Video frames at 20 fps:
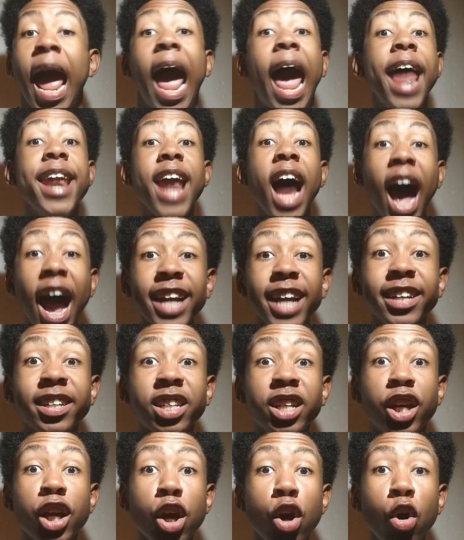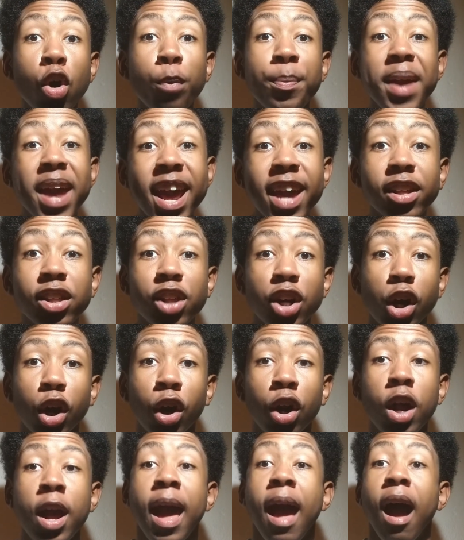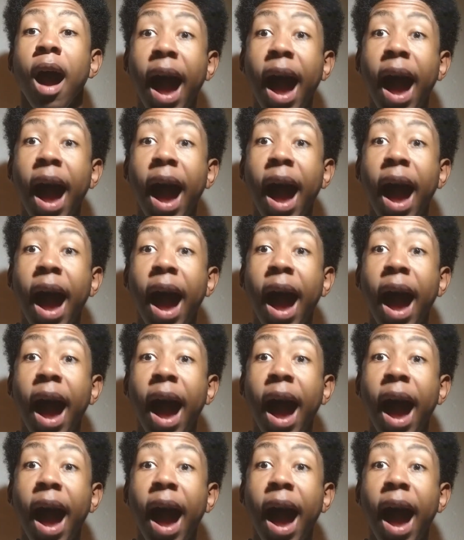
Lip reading: And Ice Cube either.